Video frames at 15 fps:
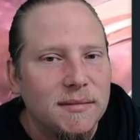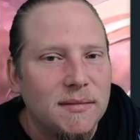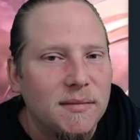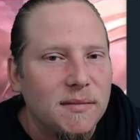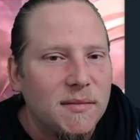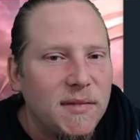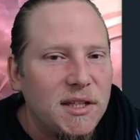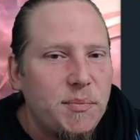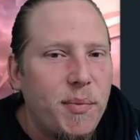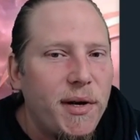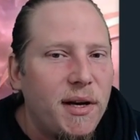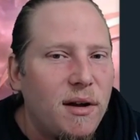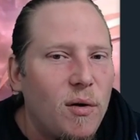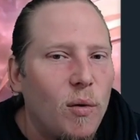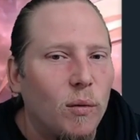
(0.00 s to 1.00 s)
That's pretty
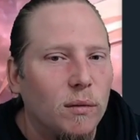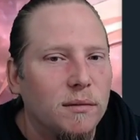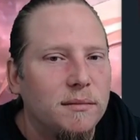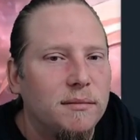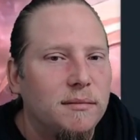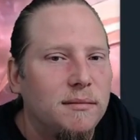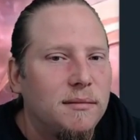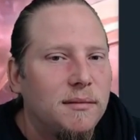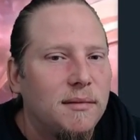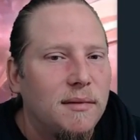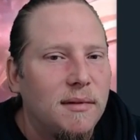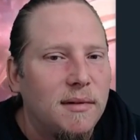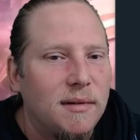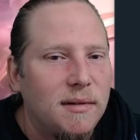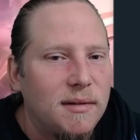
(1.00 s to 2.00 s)
cool.
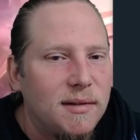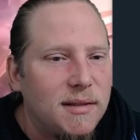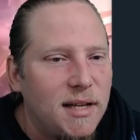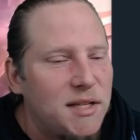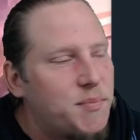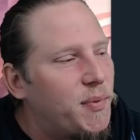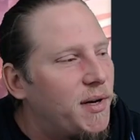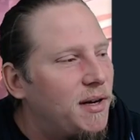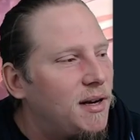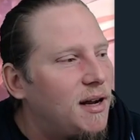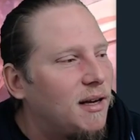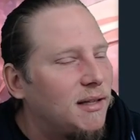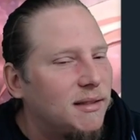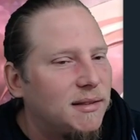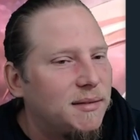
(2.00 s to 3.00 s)
That's pretty
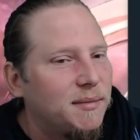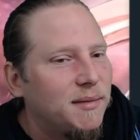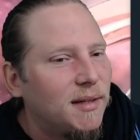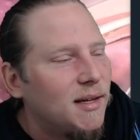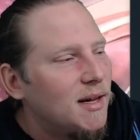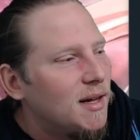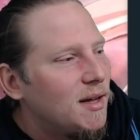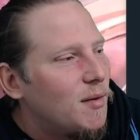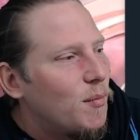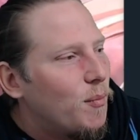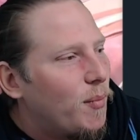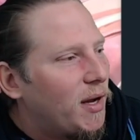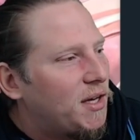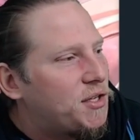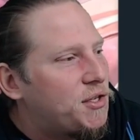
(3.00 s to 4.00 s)
nice.
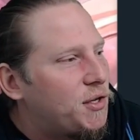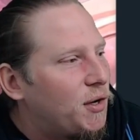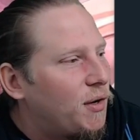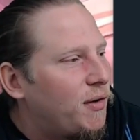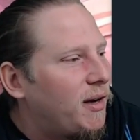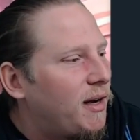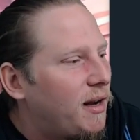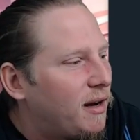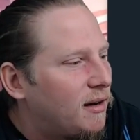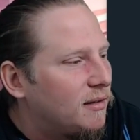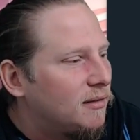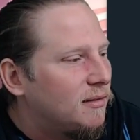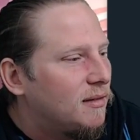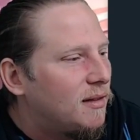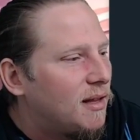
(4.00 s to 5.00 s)
Make sure in here
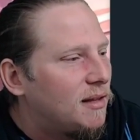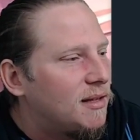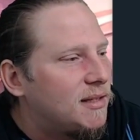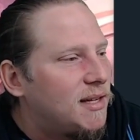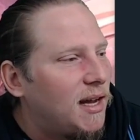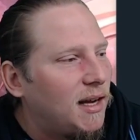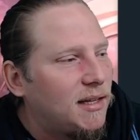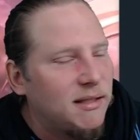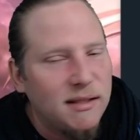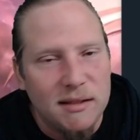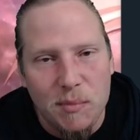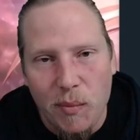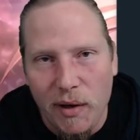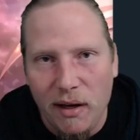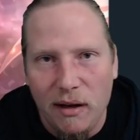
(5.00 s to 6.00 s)
that the text is
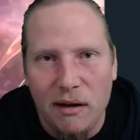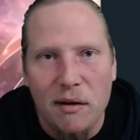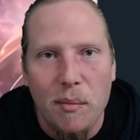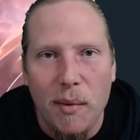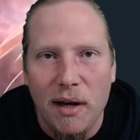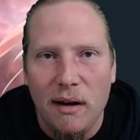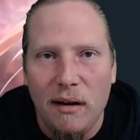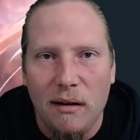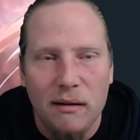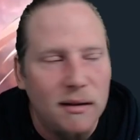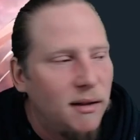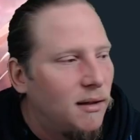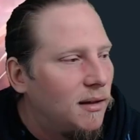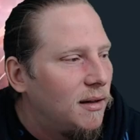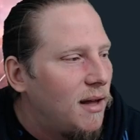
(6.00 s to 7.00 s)
being in the middle,
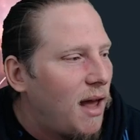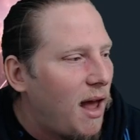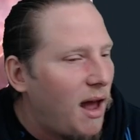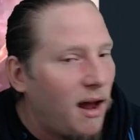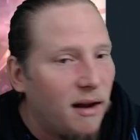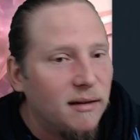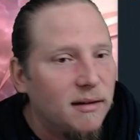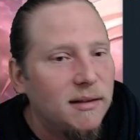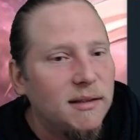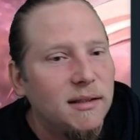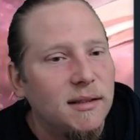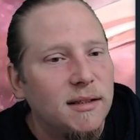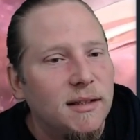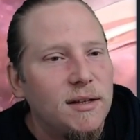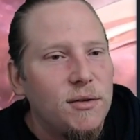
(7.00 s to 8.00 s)
and
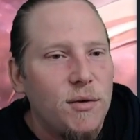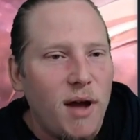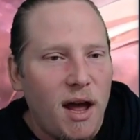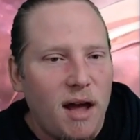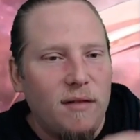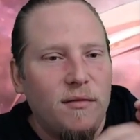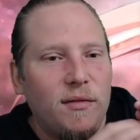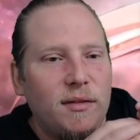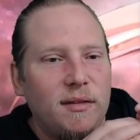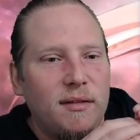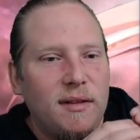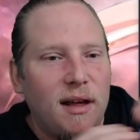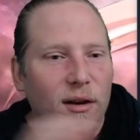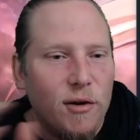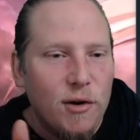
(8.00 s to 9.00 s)
you have
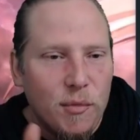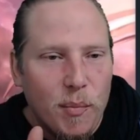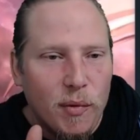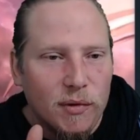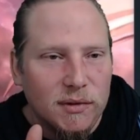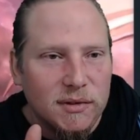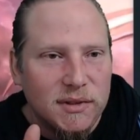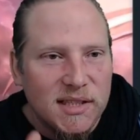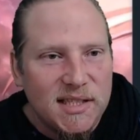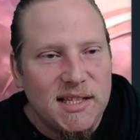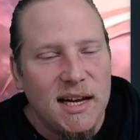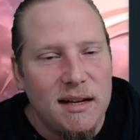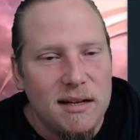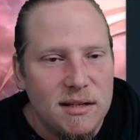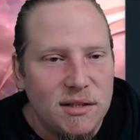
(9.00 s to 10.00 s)
the alert box
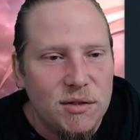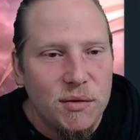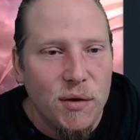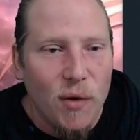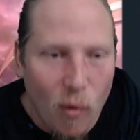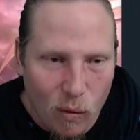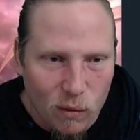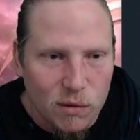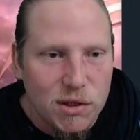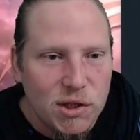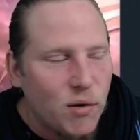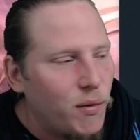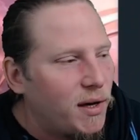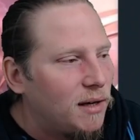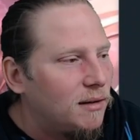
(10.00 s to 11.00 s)
set to your whole
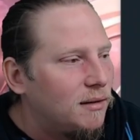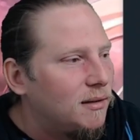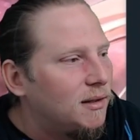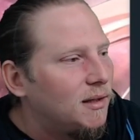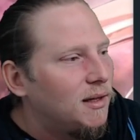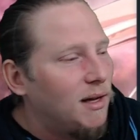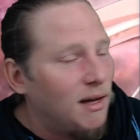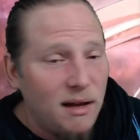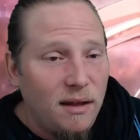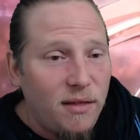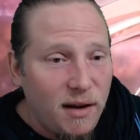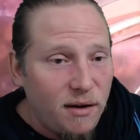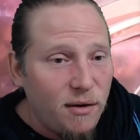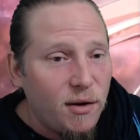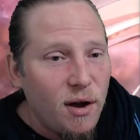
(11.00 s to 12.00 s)
screen. And
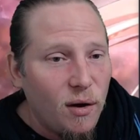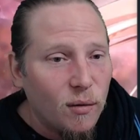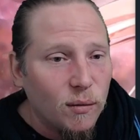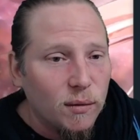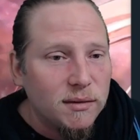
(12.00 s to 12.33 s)
there you go.